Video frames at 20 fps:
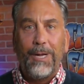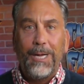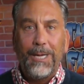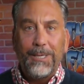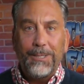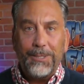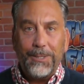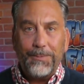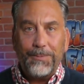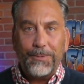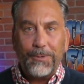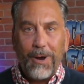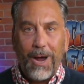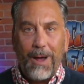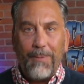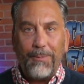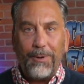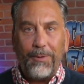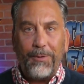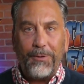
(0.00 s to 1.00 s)

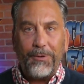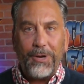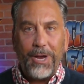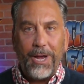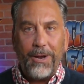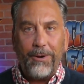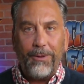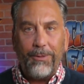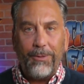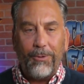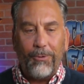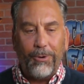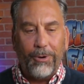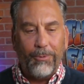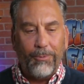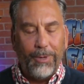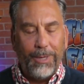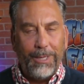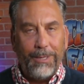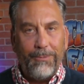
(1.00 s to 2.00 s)
Subscribe to the channel. Lord
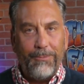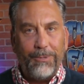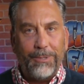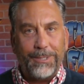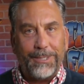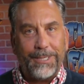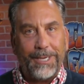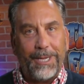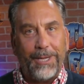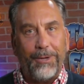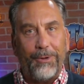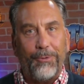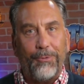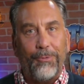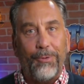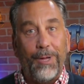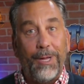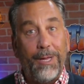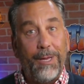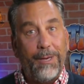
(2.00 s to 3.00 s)
willing, we'll see you
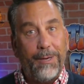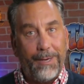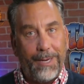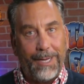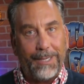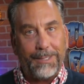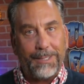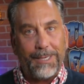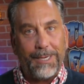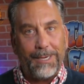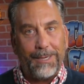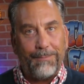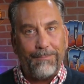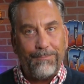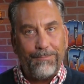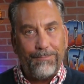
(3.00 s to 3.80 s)
next time.